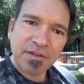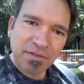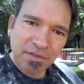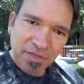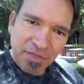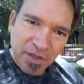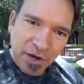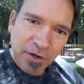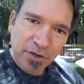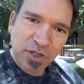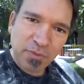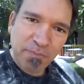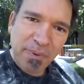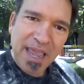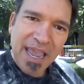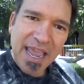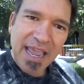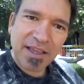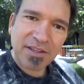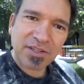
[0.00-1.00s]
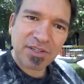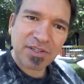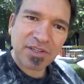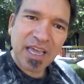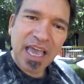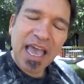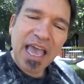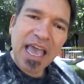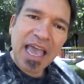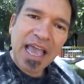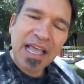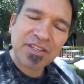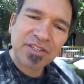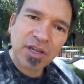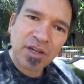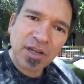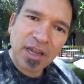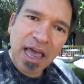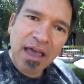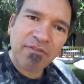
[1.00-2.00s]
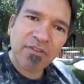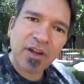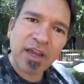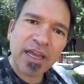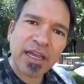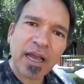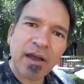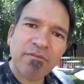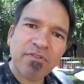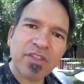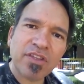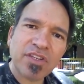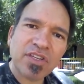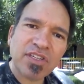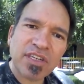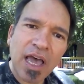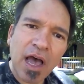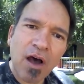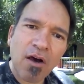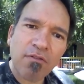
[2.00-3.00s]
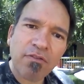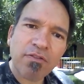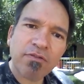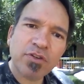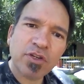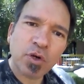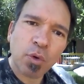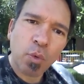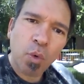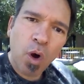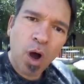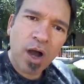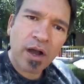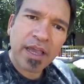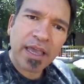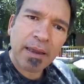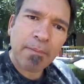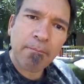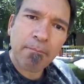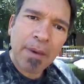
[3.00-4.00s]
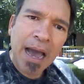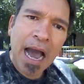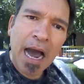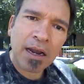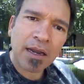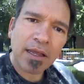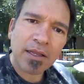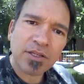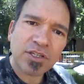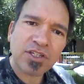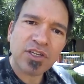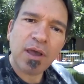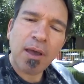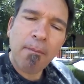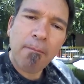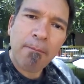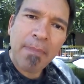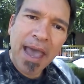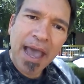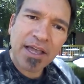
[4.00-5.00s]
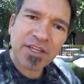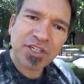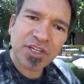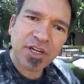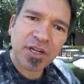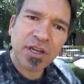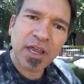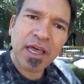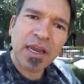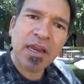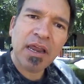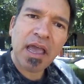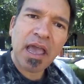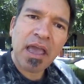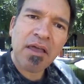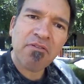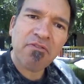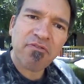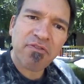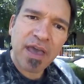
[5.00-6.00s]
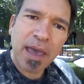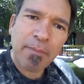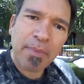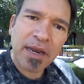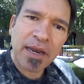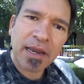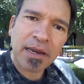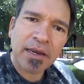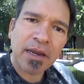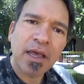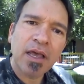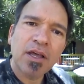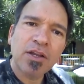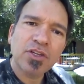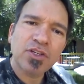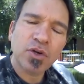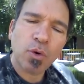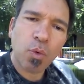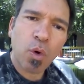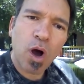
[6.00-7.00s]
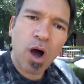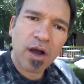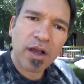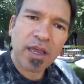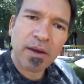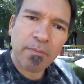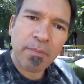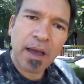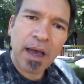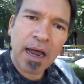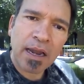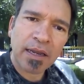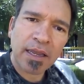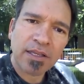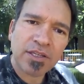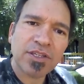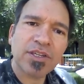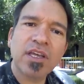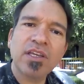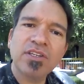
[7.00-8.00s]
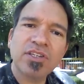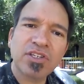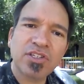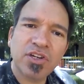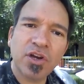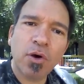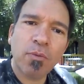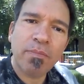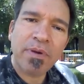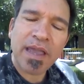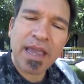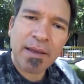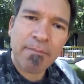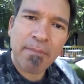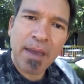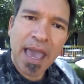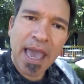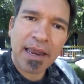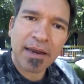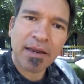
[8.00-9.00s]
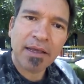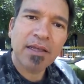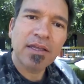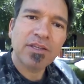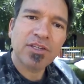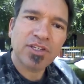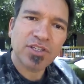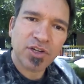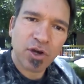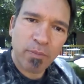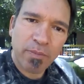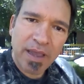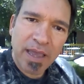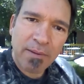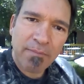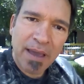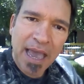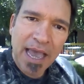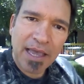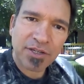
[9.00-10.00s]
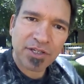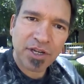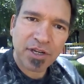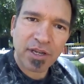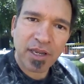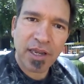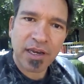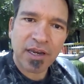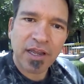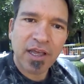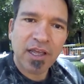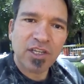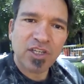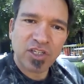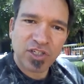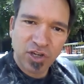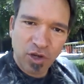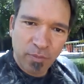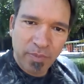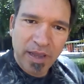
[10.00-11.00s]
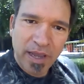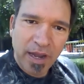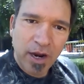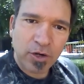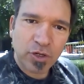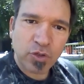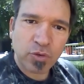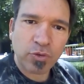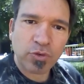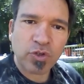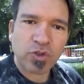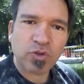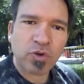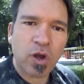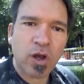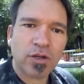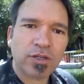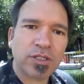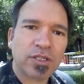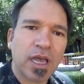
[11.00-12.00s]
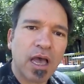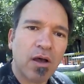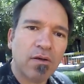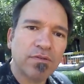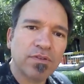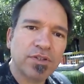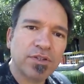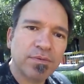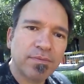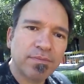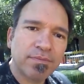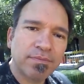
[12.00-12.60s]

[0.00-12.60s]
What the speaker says: there's peace. It's a leveling of the self to walk in balance, masculine and feminine, to walk in balance, still being men, still being masculine, still being our true strong selves.